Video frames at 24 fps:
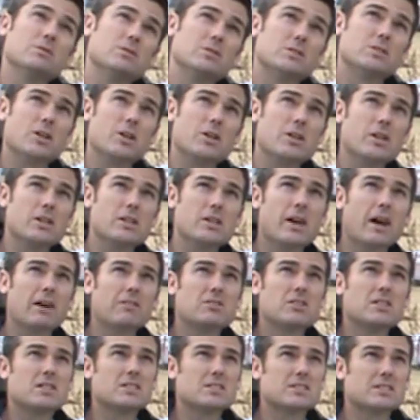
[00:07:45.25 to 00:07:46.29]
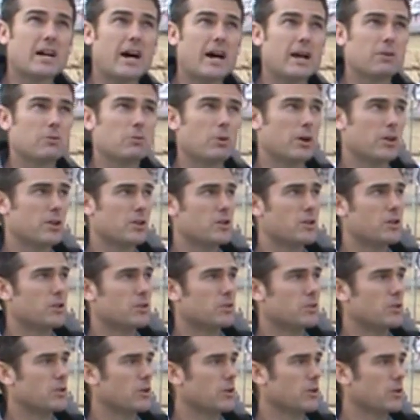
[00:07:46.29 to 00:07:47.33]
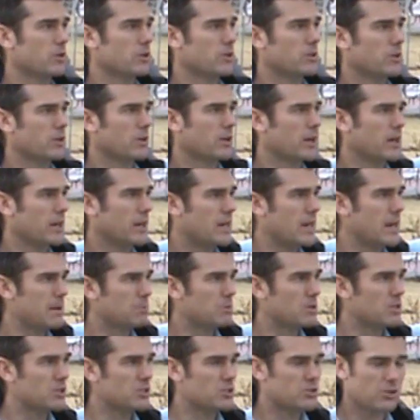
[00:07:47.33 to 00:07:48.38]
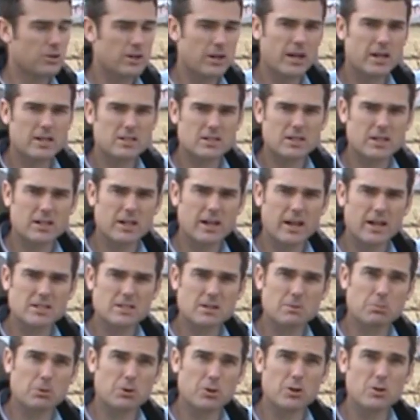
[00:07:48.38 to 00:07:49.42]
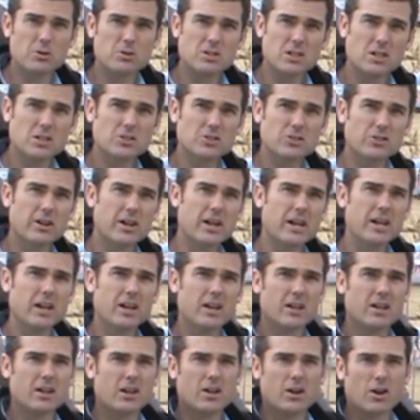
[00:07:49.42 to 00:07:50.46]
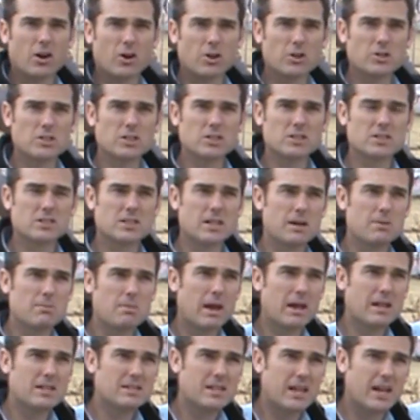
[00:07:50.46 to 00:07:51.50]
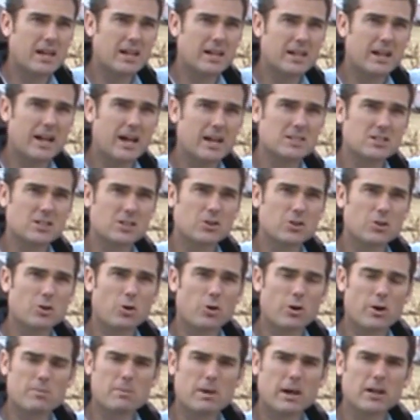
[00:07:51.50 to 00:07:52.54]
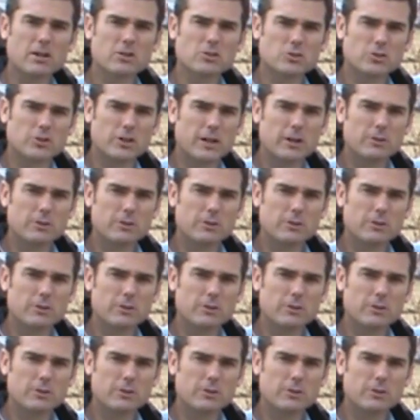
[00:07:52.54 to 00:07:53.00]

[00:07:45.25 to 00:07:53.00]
So you have to decide whether you're going to keep this tree as a producing tree, or just maintain it as a good ornamental tree.